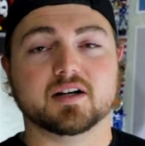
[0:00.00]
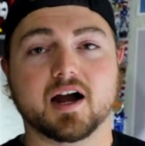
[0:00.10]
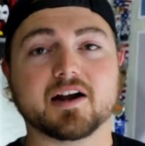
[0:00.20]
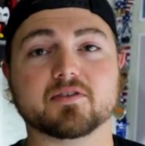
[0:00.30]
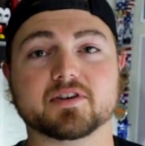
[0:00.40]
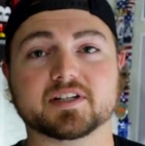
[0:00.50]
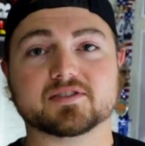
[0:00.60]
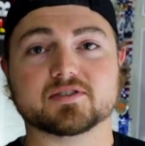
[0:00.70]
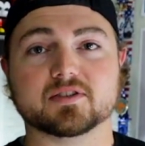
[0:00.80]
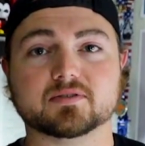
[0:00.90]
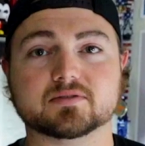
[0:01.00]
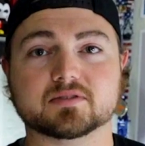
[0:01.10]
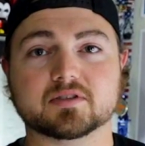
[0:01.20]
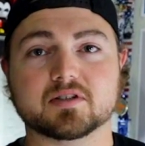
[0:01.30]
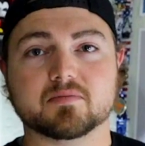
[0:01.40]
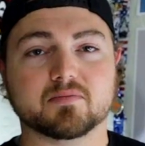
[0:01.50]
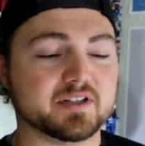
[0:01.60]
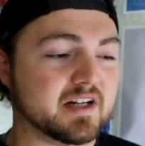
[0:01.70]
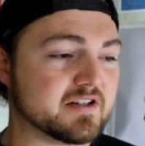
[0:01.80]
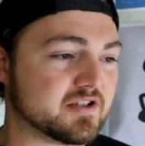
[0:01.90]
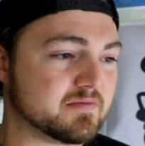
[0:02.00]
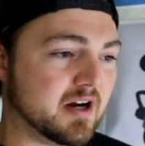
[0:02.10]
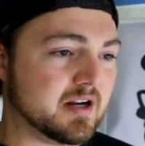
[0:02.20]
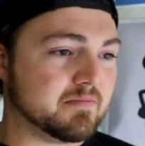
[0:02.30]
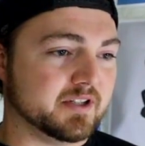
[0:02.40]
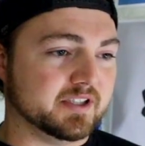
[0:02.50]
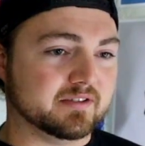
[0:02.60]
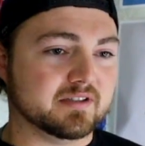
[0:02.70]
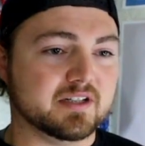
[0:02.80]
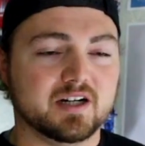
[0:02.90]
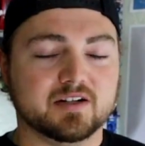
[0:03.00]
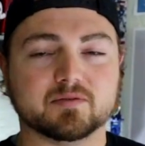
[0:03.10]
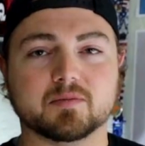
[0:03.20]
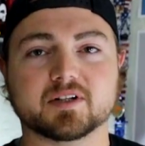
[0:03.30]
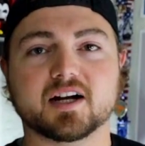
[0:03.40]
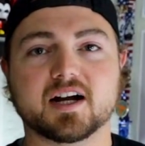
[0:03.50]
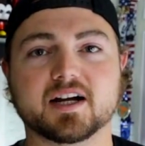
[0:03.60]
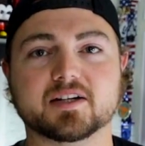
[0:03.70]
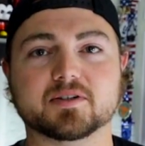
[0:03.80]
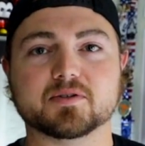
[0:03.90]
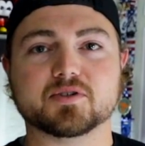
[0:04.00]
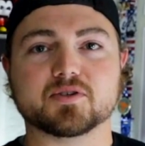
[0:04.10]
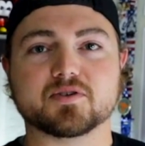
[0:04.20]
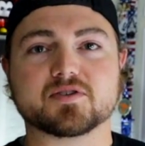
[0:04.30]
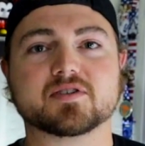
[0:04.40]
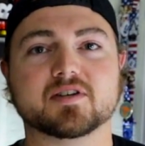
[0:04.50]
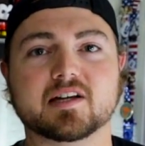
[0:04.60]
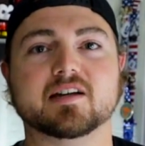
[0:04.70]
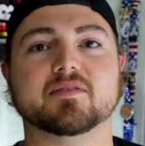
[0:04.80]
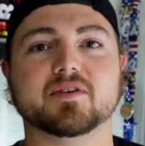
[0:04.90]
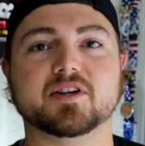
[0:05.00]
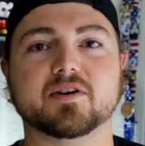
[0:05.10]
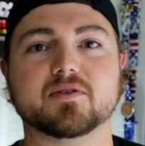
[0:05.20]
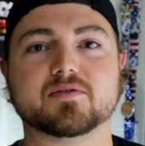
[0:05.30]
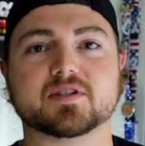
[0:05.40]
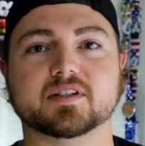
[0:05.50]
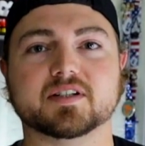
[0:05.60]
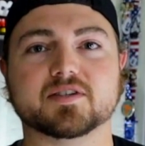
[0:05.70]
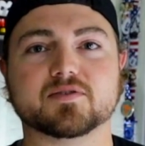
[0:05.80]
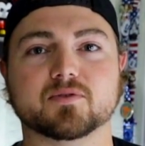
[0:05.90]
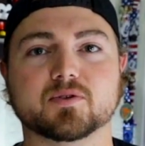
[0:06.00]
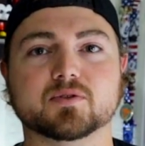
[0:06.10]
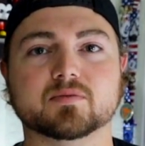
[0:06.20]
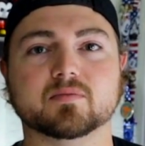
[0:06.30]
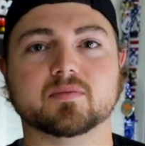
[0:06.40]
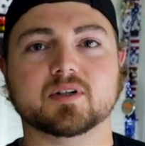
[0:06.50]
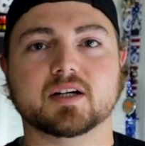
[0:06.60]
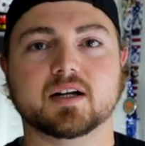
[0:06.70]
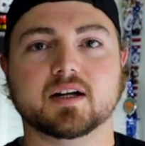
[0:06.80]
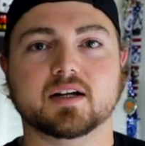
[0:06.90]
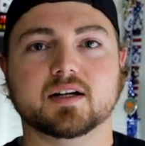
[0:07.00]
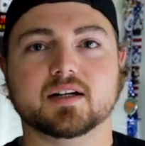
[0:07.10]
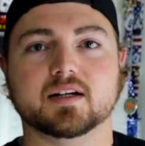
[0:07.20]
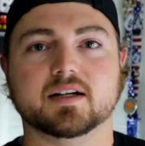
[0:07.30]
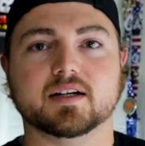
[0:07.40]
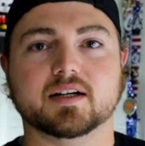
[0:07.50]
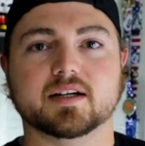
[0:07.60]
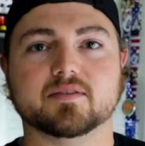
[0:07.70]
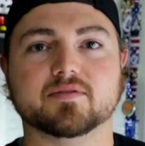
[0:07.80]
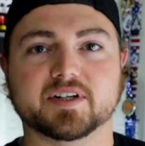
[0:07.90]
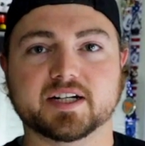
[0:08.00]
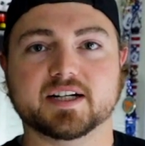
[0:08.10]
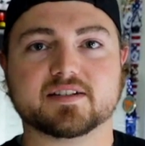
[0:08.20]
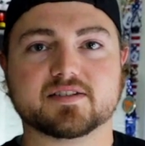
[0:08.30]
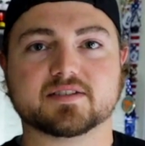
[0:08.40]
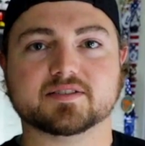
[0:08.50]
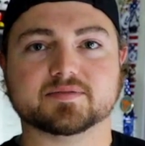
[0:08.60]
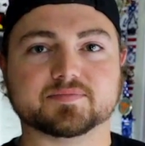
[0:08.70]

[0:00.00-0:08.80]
I don't think so. But that's just my opinion from a guy who shoots videos in his room in Phoenix.